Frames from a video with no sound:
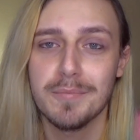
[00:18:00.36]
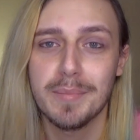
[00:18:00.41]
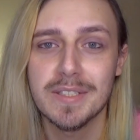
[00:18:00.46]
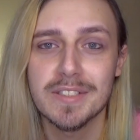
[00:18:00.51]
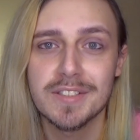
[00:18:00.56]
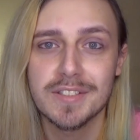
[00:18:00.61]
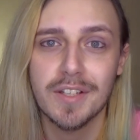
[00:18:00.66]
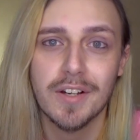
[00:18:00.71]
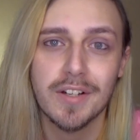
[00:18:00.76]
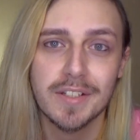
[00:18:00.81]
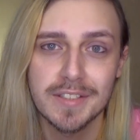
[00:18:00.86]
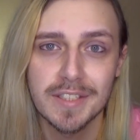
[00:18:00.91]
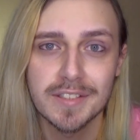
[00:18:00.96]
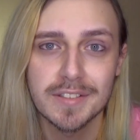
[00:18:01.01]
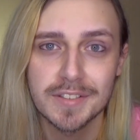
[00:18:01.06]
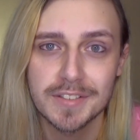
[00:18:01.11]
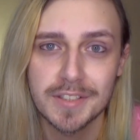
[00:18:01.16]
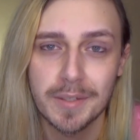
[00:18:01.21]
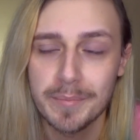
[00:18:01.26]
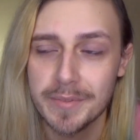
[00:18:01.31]
been sucked
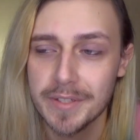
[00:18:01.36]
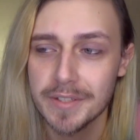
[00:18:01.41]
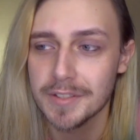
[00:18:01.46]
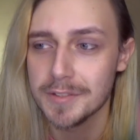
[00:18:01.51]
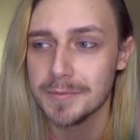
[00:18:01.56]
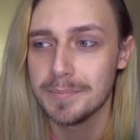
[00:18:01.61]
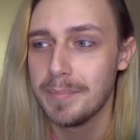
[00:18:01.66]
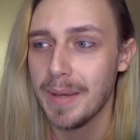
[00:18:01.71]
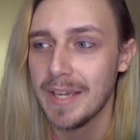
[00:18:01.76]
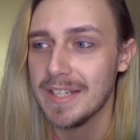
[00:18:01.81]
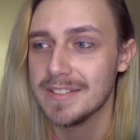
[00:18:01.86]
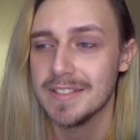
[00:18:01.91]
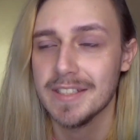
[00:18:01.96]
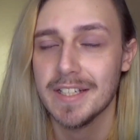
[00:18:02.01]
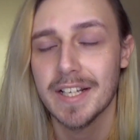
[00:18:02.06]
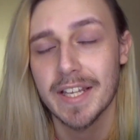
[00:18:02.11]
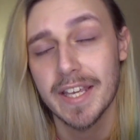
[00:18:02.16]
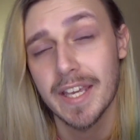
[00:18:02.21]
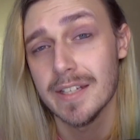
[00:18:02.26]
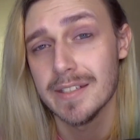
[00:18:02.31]
into something that's
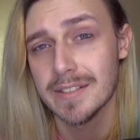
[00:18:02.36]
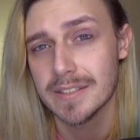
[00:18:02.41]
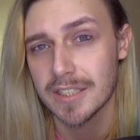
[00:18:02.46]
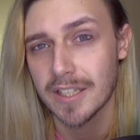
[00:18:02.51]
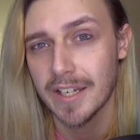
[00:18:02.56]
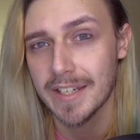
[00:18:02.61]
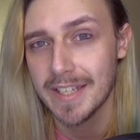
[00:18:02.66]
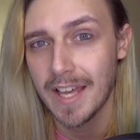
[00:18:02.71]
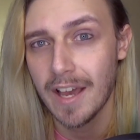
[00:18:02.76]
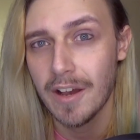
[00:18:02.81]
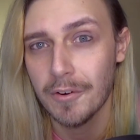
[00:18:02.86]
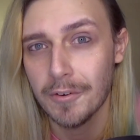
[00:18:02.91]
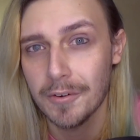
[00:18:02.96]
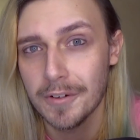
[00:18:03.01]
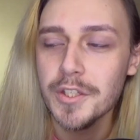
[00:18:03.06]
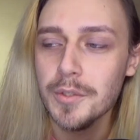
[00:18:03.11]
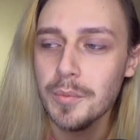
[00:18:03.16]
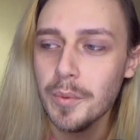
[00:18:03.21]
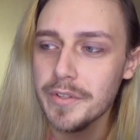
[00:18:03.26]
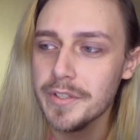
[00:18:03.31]
basically inside out.
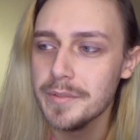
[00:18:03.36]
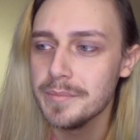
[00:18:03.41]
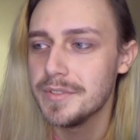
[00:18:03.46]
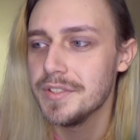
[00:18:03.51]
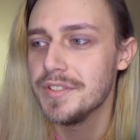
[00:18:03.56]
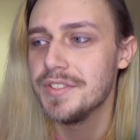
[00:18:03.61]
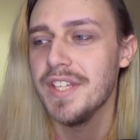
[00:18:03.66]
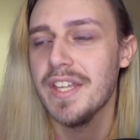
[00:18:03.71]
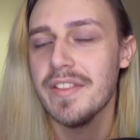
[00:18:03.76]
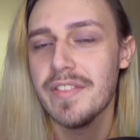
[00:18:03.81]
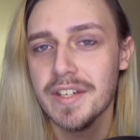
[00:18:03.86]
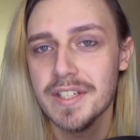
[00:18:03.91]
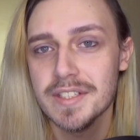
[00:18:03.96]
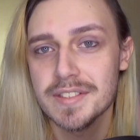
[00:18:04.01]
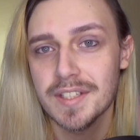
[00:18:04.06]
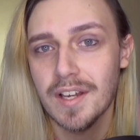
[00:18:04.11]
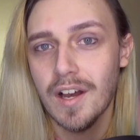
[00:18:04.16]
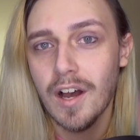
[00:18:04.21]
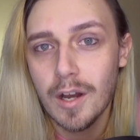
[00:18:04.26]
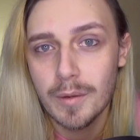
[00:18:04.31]
You want them to see that
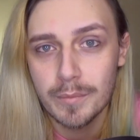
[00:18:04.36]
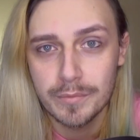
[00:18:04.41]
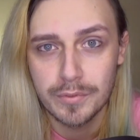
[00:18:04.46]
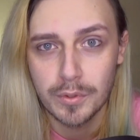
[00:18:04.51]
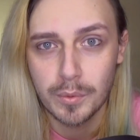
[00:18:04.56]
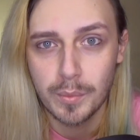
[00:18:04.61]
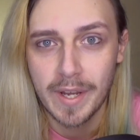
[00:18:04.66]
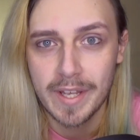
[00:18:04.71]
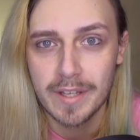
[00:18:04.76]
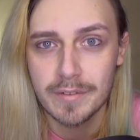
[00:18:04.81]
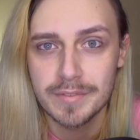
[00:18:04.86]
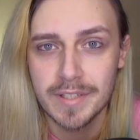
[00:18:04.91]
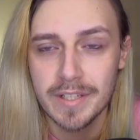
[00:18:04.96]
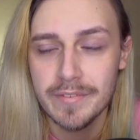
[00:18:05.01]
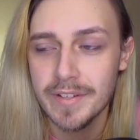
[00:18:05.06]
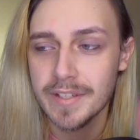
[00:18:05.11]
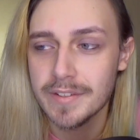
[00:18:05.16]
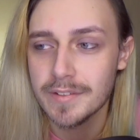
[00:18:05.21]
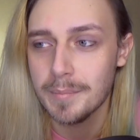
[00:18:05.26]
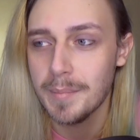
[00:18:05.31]
it's a harmful way of
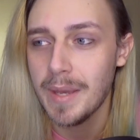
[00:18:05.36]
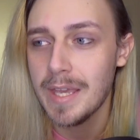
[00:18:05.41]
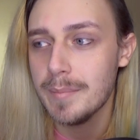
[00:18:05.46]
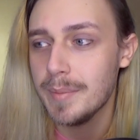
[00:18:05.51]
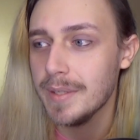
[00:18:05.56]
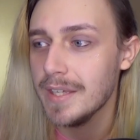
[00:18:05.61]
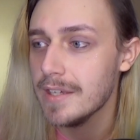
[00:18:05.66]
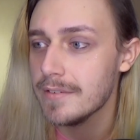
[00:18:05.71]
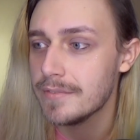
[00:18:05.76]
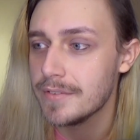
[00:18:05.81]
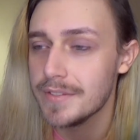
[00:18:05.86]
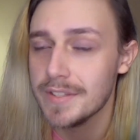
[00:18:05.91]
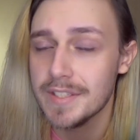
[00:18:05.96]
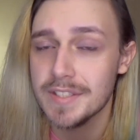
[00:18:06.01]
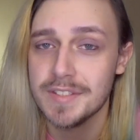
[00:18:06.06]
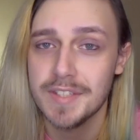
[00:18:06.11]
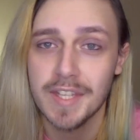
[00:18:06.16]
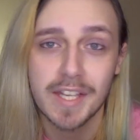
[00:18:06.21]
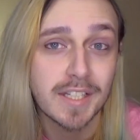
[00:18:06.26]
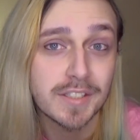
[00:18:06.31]
living, that maybe even
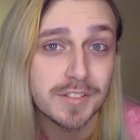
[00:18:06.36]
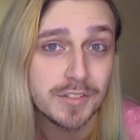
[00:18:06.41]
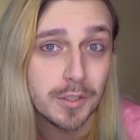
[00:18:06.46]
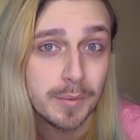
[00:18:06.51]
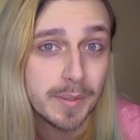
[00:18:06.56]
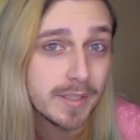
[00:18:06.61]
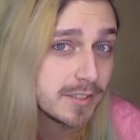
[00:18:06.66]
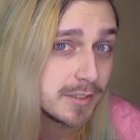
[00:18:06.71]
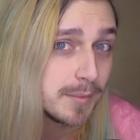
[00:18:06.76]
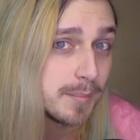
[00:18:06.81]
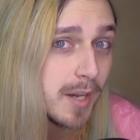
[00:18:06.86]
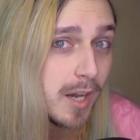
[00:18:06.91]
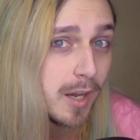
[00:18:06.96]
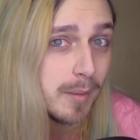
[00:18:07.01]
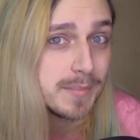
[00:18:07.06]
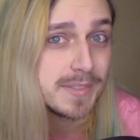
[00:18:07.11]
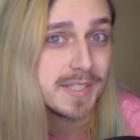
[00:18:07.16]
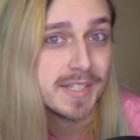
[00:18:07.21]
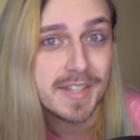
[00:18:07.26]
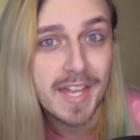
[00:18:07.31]
this thing is doing some
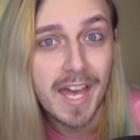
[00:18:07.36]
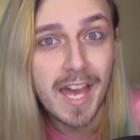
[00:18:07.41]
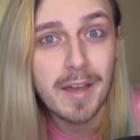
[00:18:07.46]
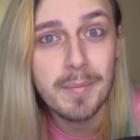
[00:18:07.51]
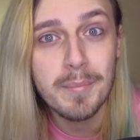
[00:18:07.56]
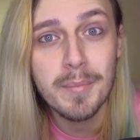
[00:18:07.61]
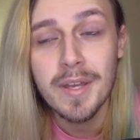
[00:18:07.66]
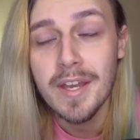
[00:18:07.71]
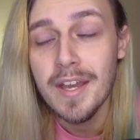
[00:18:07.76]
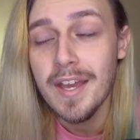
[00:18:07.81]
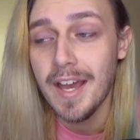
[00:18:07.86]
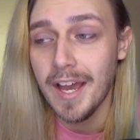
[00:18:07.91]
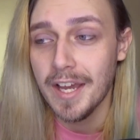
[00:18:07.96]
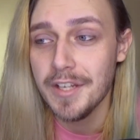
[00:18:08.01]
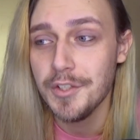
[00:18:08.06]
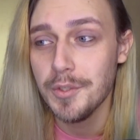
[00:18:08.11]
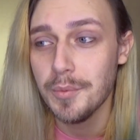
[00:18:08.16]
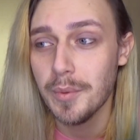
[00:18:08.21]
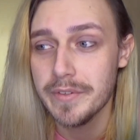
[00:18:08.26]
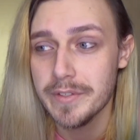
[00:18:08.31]
harm to them,
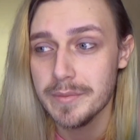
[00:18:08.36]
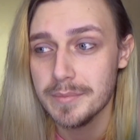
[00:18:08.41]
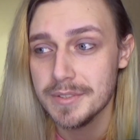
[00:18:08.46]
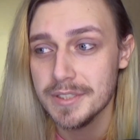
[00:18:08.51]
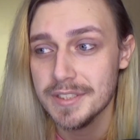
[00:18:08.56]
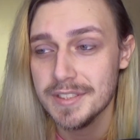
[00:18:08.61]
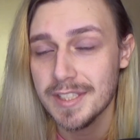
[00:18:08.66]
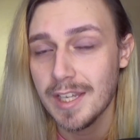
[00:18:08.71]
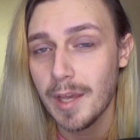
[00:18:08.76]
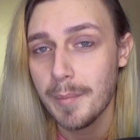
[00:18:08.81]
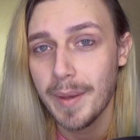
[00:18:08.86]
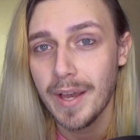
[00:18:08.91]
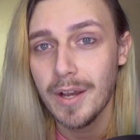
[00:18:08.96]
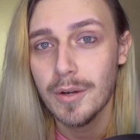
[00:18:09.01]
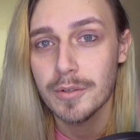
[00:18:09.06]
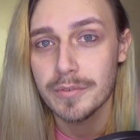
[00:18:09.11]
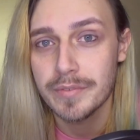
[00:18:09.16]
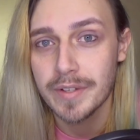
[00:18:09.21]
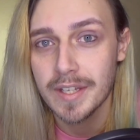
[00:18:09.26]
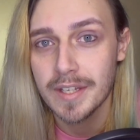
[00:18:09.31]
and you want them to snap
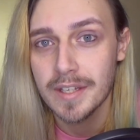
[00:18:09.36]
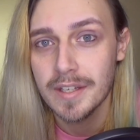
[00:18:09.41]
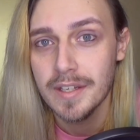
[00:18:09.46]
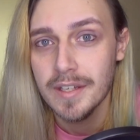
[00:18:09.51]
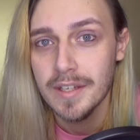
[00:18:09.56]
out of it.